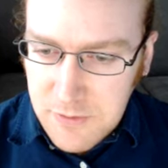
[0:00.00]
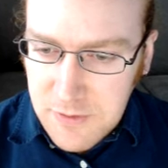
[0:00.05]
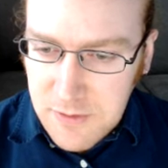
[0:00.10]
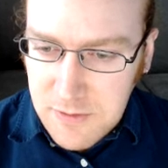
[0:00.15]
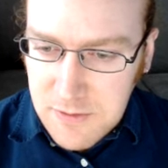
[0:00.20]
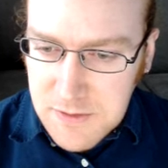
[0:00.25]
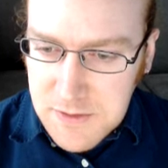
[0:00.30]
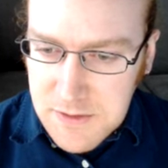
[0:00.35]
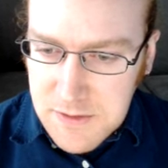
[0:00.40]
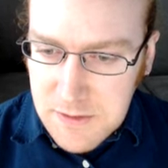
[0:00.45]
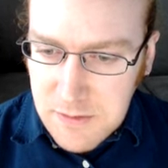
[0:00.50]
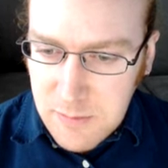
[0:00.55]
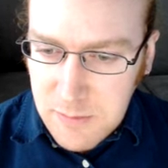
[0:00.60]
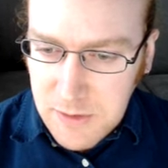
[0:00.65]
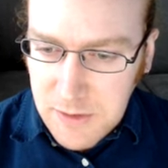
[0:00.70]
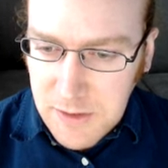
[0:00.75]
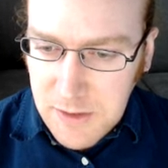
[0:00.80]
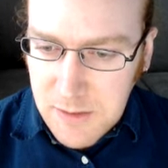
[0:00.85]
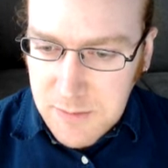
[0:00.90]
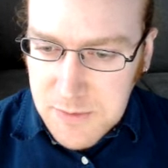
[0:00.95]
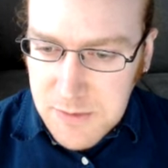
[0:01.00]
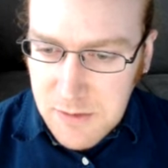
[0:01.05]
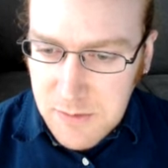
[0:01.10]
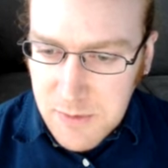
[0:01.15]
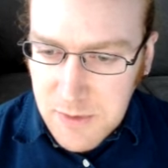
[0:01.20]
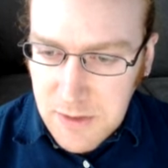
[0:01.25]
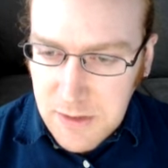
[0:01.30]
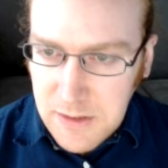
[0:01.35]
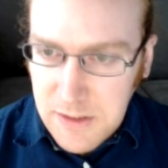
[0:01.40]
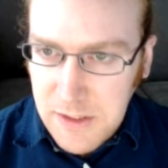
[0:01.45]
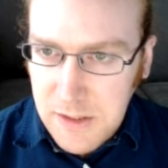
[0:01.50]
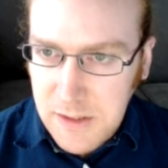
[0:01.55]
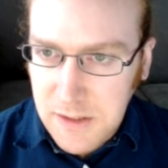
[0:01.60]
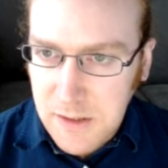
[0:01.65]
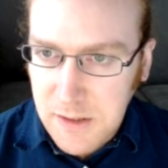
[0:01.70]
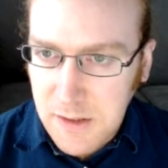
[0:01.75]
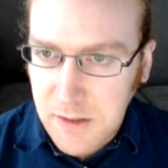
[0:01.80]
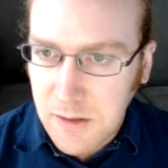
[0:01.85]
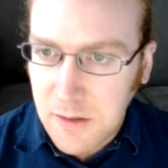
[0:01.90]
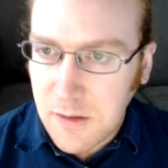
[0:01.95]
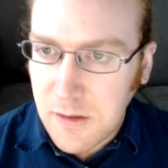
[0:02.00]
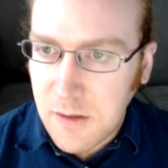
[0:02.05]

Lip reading: then this is all building up, so I don't really like that.